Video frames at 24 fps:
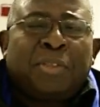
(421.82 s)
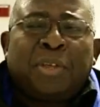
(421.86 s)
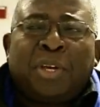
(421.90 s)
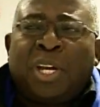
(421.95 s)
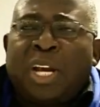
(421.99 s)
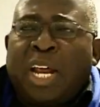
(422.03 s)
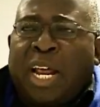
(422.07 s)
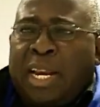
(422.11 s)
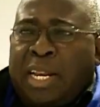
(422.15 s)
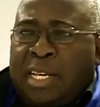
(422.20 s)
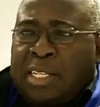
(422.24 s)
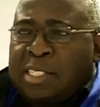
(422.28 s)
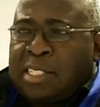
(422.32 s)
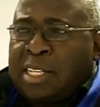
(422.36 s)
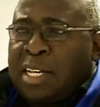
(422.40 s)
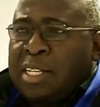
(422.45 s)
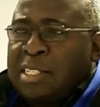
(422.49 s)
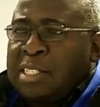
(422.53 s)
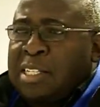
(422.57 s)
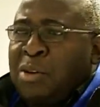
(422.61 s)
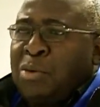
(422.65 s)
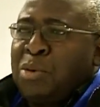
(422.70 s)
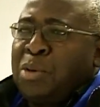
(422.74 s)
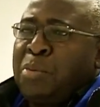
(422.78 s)
the United
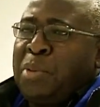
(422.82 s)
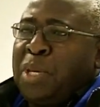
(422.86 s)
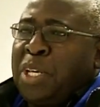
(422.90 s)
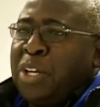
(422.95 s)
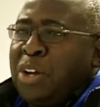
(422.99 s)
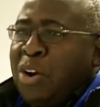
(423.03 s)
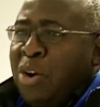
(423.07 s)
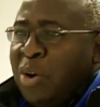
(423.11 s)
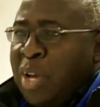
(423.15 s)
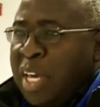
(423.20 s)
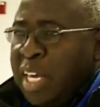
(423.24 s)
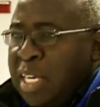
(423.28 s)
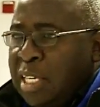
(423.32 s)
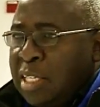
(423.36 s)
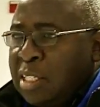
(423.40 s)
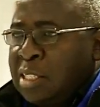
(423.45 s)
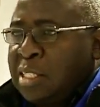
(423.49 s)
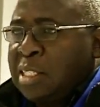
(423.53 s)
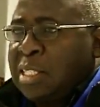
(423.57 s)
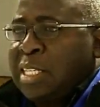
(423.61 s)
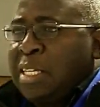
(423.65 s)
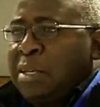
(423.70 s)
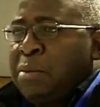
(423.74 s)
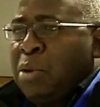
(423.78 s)
States, there will be no
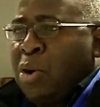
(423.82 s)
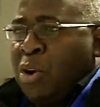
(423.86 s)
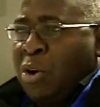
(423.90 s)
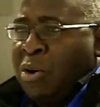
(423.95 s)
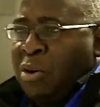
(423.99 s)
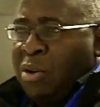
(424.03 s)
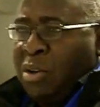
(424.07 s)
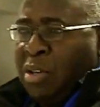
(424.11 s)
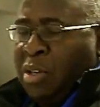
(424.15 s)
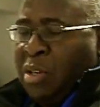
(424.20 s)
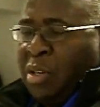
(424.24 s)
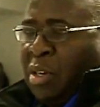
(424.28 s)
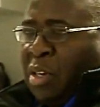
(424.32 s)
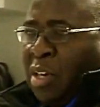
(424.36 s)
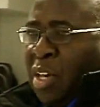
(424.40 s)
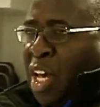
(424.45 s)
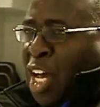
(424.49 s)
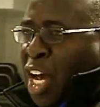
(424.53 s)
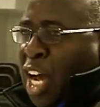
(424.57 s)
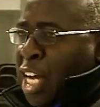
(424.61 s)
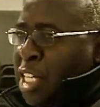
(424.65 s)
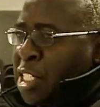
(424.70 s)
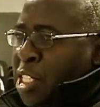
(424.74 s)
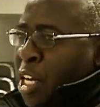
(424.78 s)
East Timor
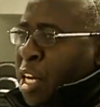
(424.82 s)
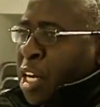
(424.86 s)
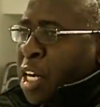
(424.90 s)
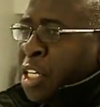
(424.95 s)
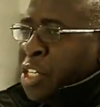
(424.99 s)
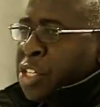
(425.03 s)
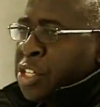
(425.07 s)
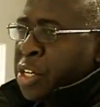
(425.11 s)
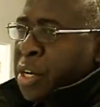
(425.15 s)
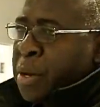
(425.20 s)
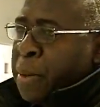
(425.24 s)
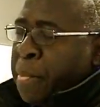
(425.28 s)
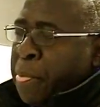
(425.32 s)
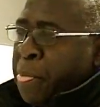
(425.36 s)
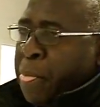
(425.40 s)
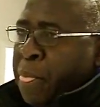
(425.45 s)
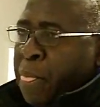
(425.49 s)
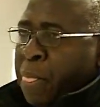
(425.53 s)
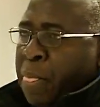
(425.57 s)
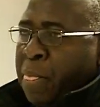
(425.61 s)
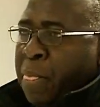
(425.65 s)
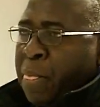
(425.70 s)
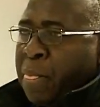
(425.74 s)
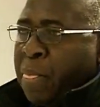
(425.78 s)
as a country.
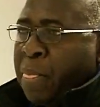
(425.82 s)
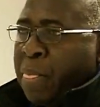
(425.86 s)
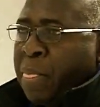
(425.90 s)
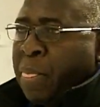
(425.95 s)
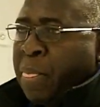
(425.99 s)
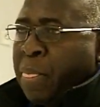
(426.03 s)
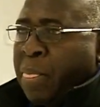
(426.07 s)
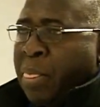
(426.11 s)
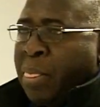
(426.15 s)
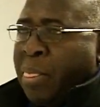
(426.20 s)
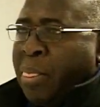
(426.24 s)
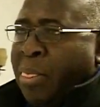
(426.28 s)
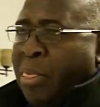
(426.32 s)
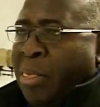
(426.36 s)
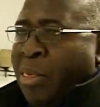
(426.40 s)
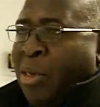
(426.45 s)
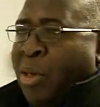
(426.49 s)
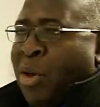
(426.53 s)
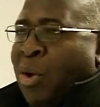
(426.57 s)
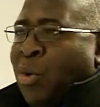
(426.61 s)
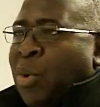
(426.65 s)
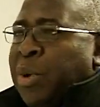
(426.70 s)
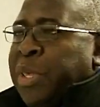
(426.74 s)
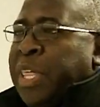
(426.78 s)

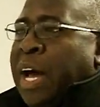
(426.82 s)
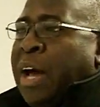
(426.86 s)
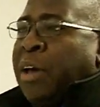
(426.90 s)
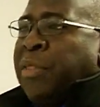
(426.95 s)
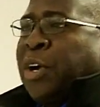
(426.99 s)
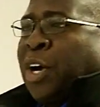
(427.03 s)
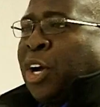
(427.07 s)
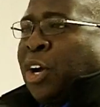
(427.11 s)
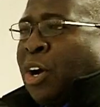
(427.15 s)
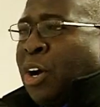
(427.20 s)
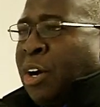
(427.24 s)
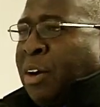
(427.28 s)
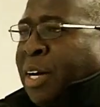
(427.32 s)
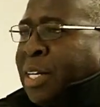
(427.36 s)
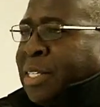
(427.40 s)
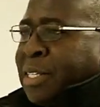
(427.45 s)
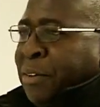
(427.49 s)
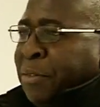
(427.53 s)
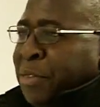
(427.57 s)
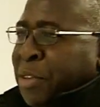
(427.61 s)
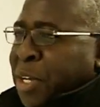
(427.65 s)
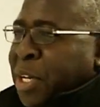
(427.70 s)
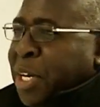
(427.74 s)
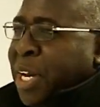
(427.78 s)
Without the Congress
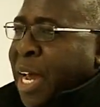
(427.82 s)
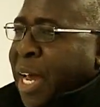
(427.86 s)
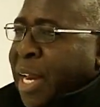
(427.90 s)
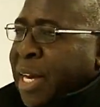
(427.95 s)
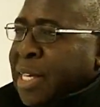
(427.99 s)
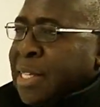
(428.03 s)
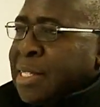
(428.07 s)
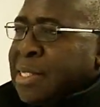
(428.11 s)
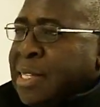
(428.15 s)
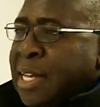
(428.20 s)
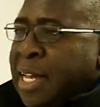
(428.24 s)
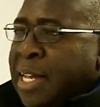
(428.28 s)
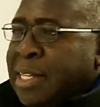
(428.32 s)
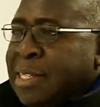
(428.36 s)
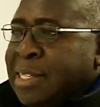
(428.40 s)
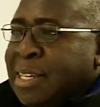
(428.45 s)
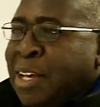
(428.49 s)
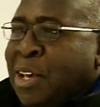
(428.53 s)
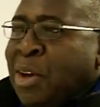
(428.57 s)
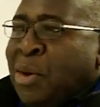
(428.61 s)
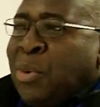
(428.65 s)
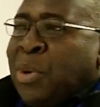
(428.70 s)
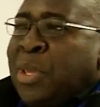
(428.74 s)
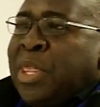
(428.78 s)
of the United States,
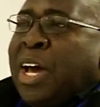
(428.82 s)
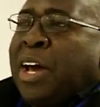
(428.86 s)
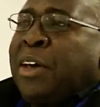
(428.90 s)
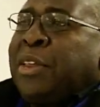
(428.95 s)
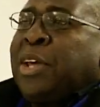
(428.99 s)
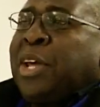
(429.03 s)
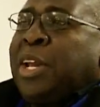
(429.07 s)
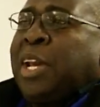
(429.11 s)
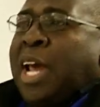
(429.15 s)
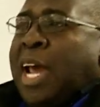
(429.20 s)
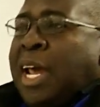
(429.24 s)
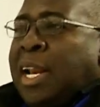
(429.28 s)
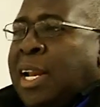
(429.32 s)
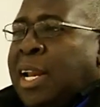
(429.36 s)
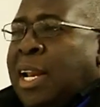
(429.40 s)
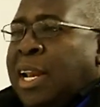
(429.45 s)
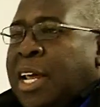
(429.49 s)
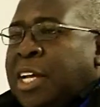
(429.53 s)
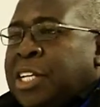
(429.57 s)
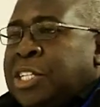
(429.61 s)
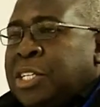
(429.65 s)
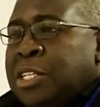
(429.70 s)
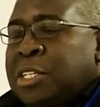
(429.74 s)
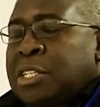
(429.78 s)
without the United
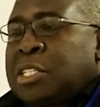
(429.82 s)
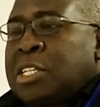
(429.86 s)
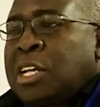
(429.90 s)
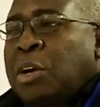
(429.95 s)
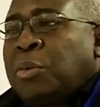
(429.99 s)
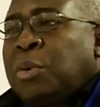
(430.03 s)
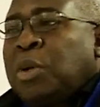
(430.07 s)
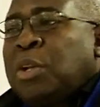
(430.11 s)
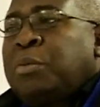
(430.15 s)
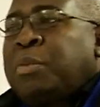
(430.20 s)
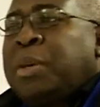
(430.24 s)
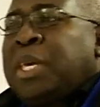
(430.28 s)
Nations, there will